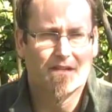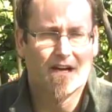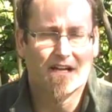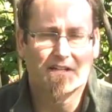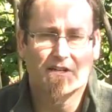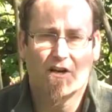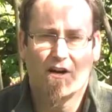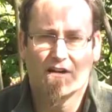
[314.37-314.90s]

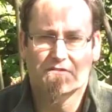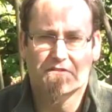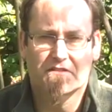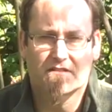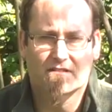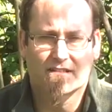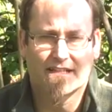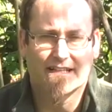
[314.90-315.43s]

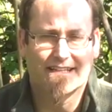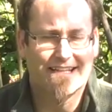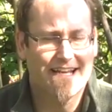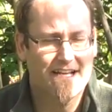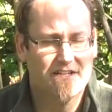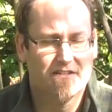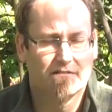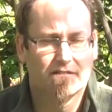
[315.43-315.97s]
unconsciously,
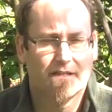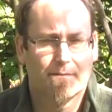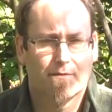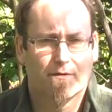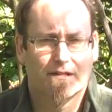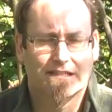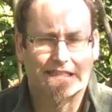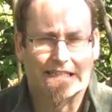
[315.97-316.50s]
again,
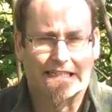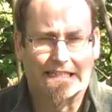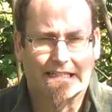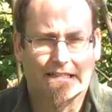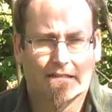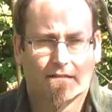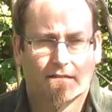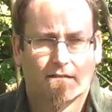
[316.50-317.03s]
deliberately,
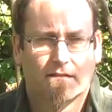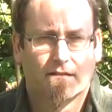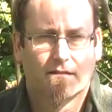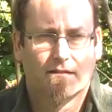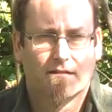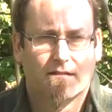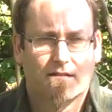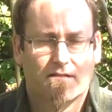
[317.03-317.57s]

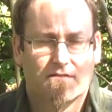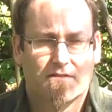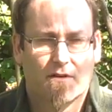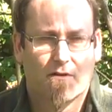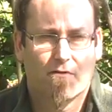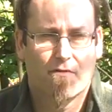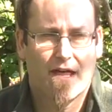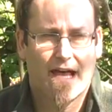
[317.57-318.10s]

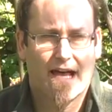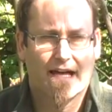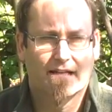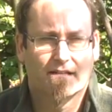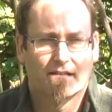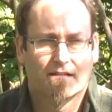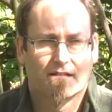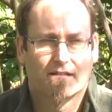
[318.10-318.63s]
so that
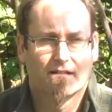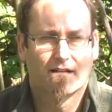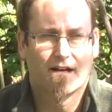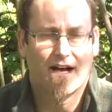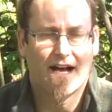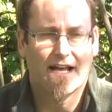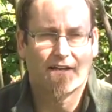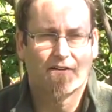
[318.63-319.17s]

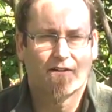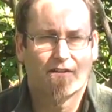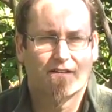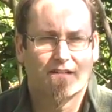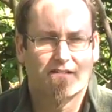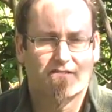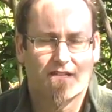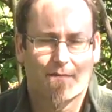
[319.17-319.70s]
I
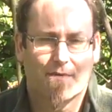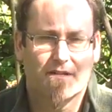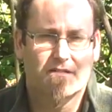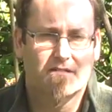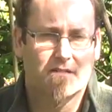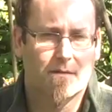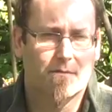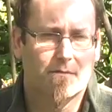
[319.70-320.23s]
could exhibit
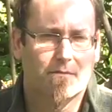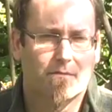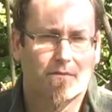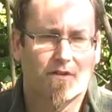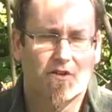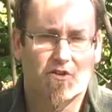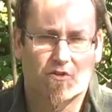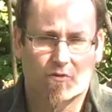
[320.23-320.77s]
some
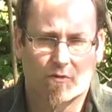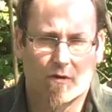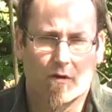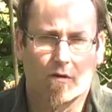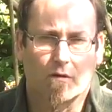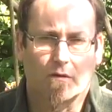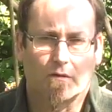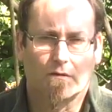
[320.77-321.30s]
control.
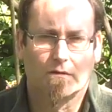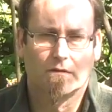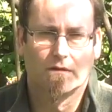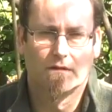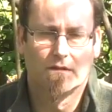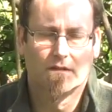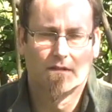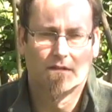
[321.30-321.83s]

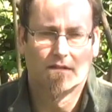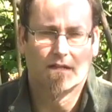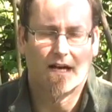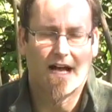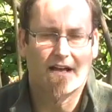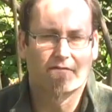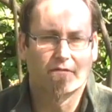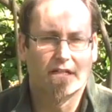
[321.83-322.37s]

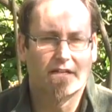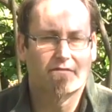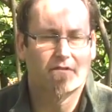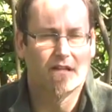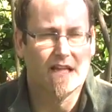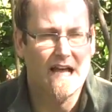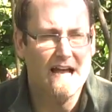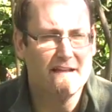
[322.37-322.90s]
I have
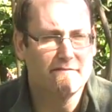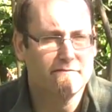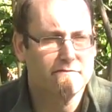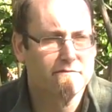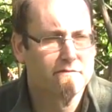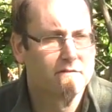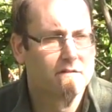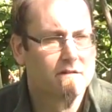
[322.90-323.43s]
lived
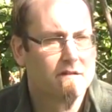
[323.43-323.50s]
life